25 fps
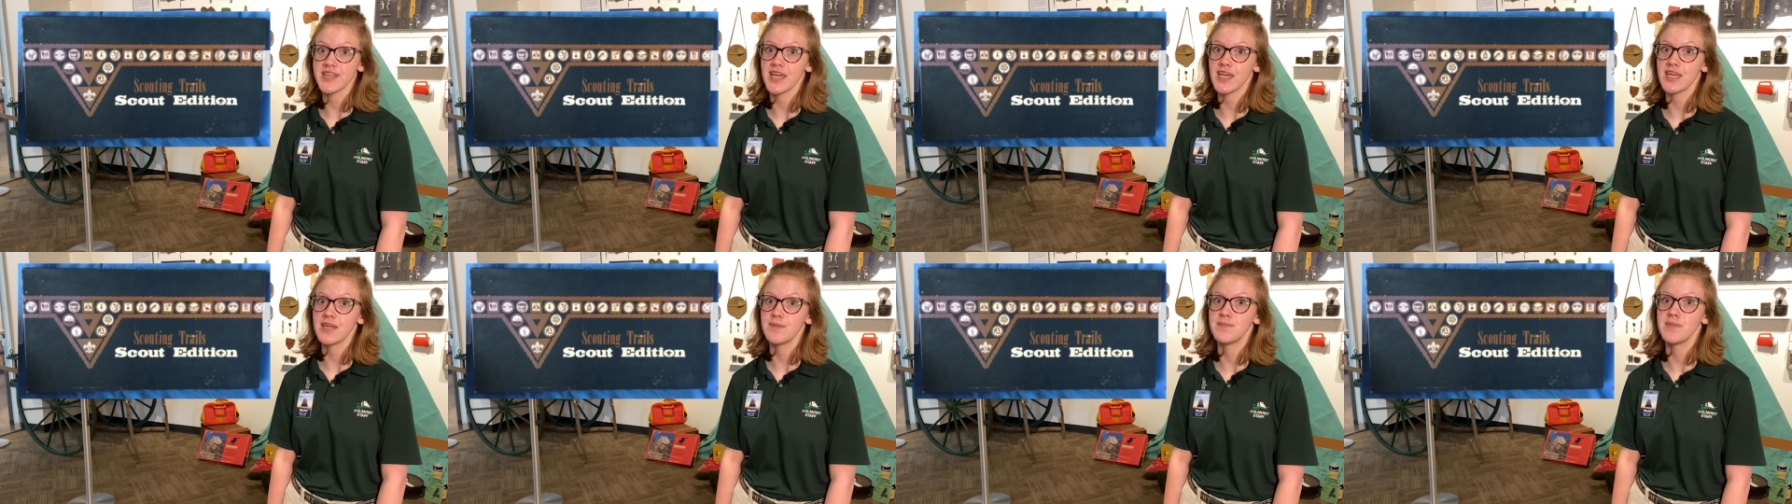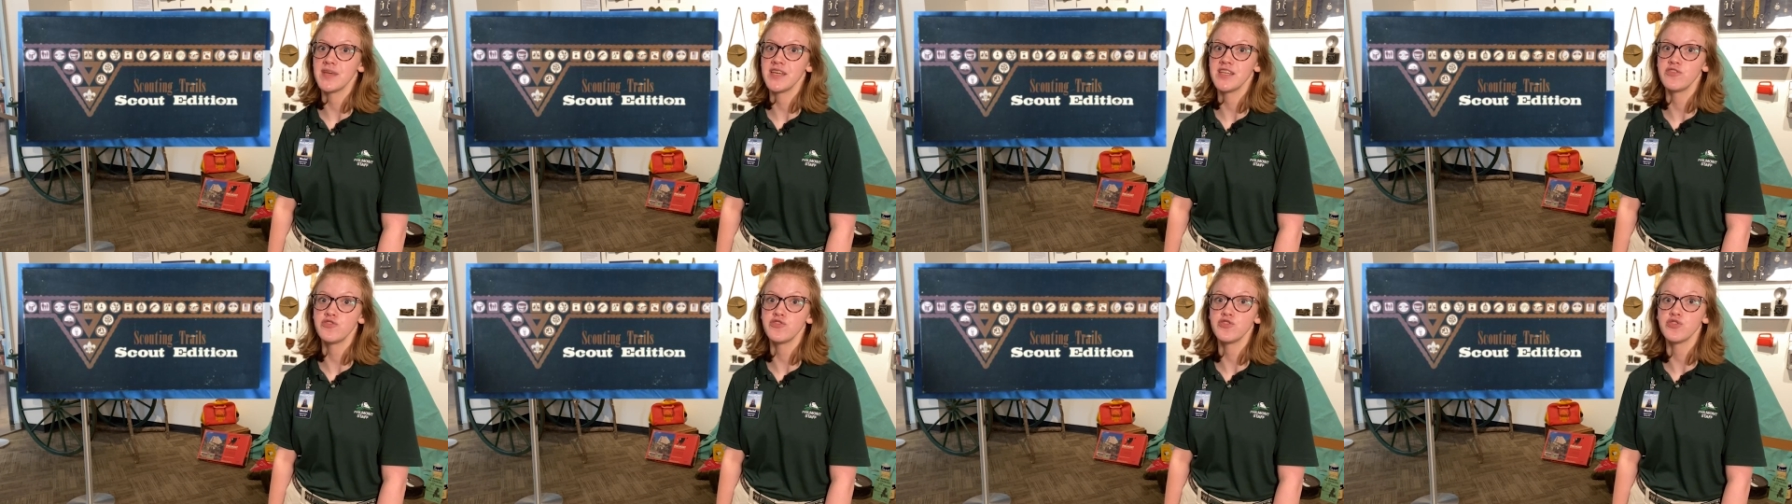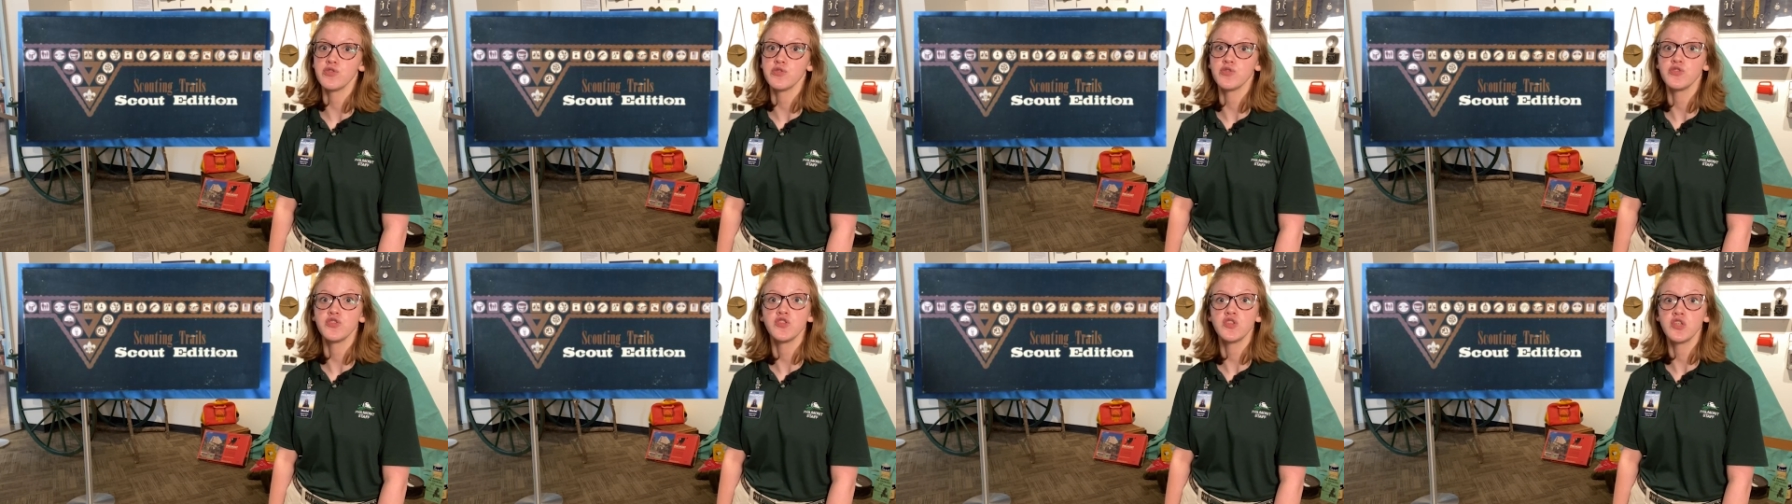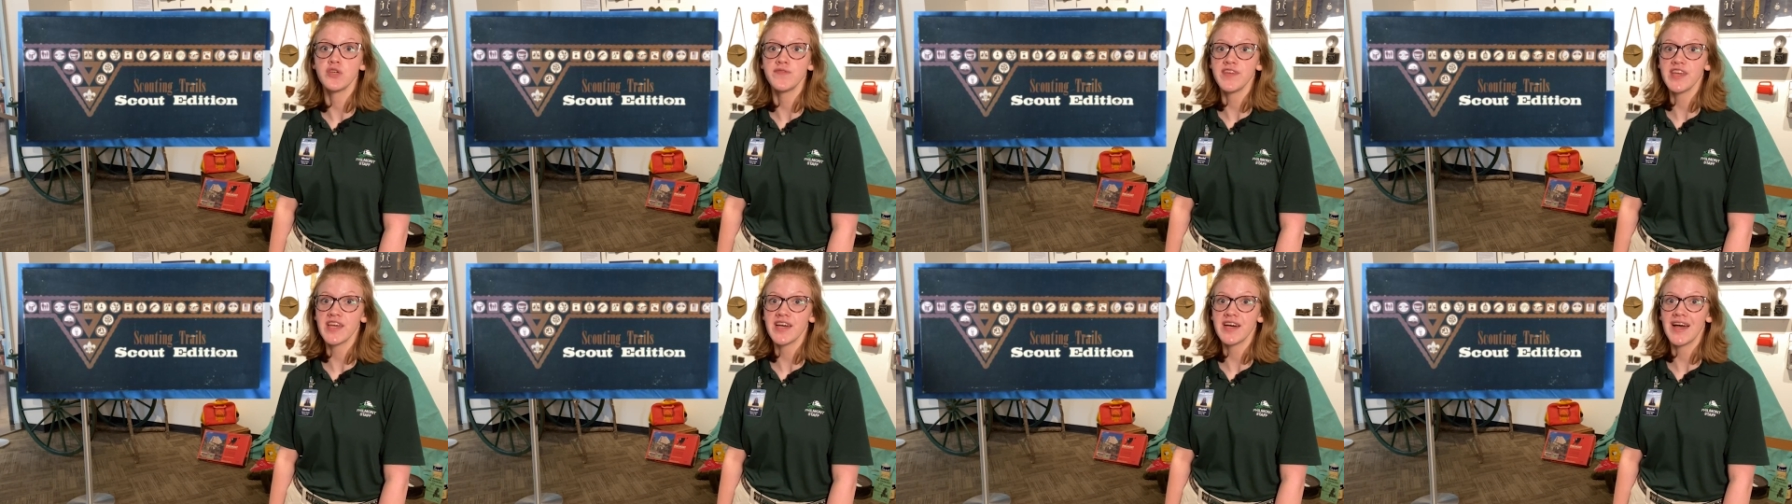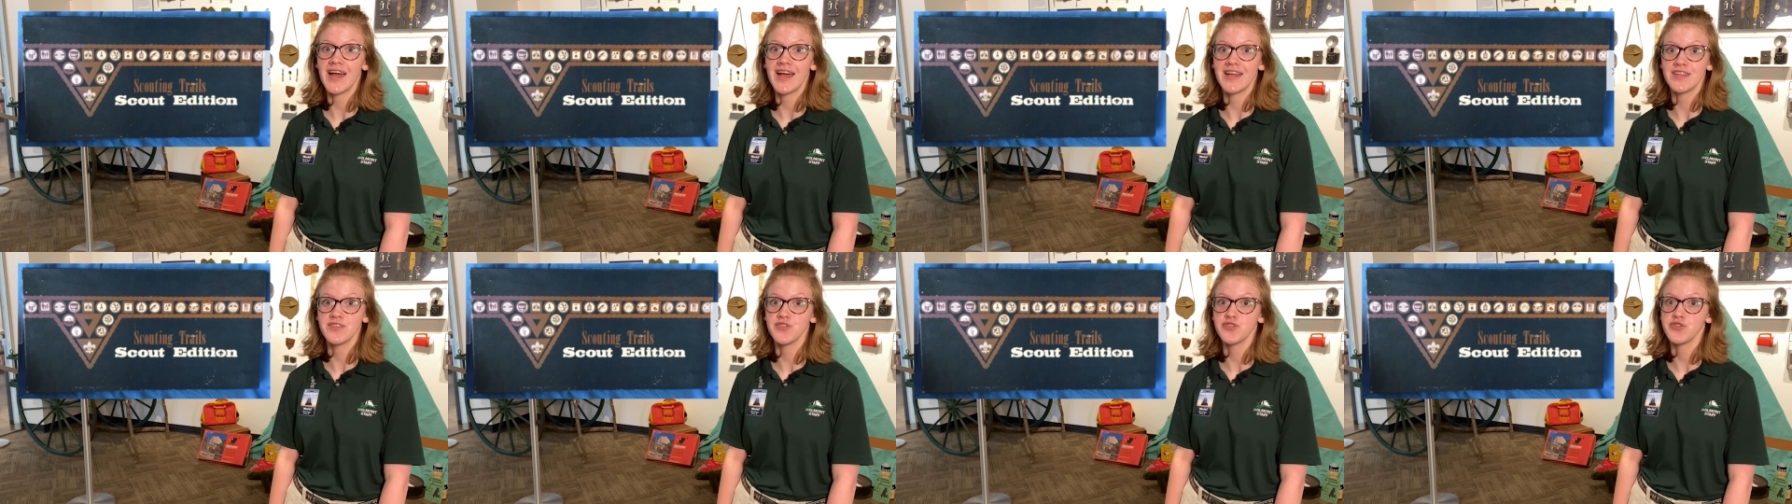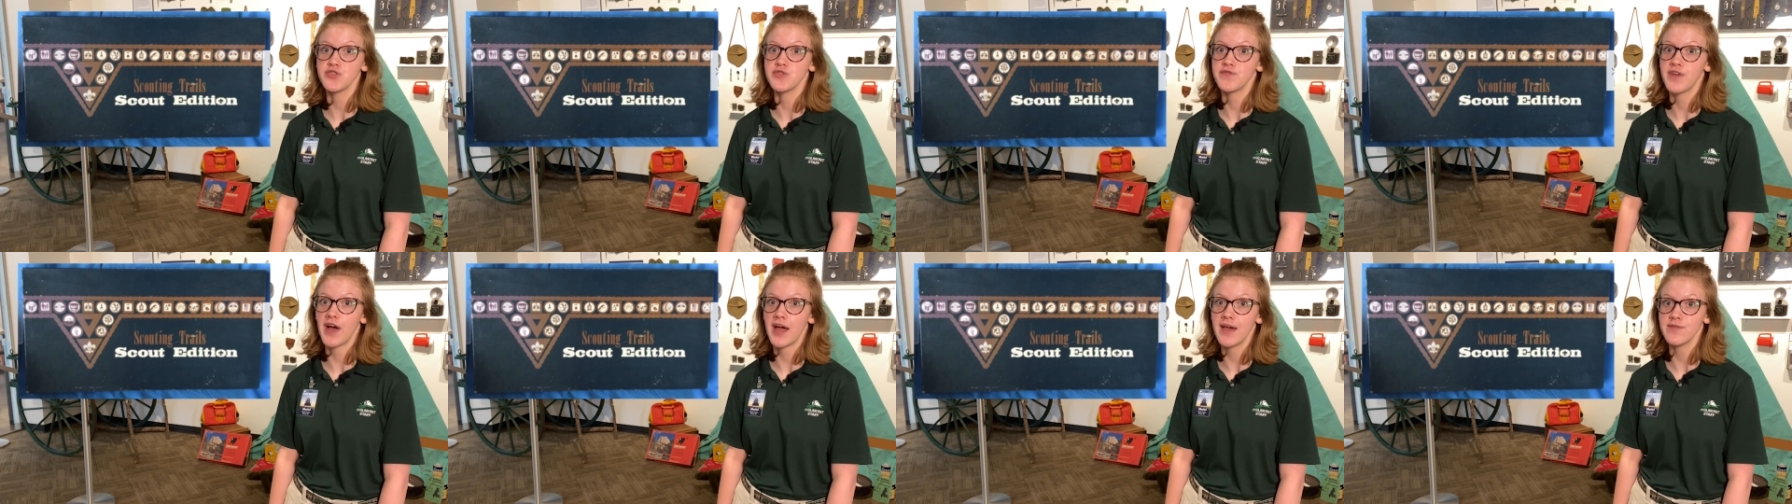game introduced trivia and
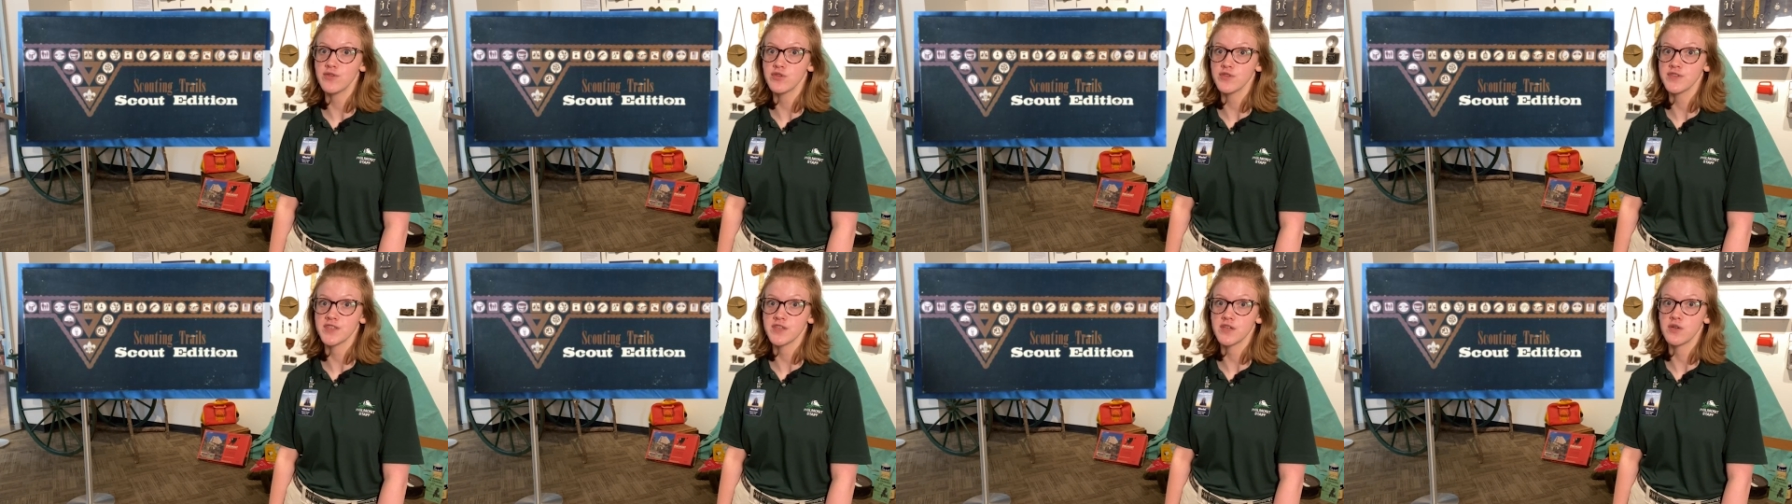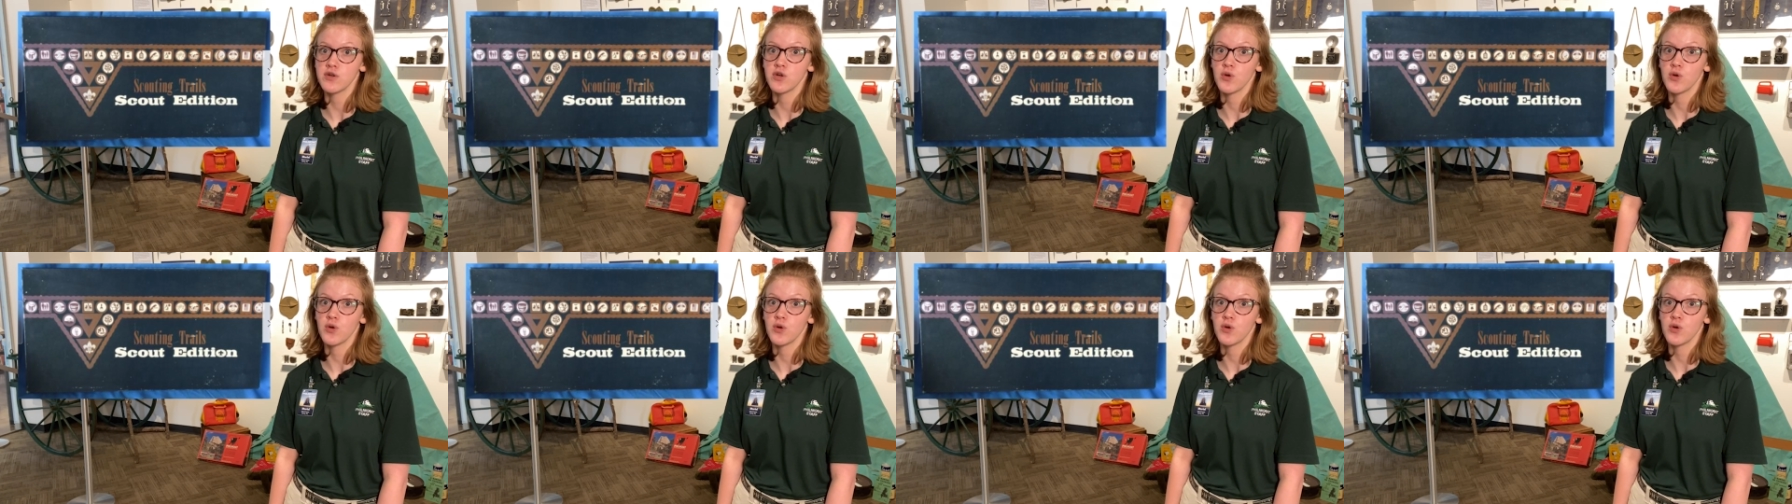survival skill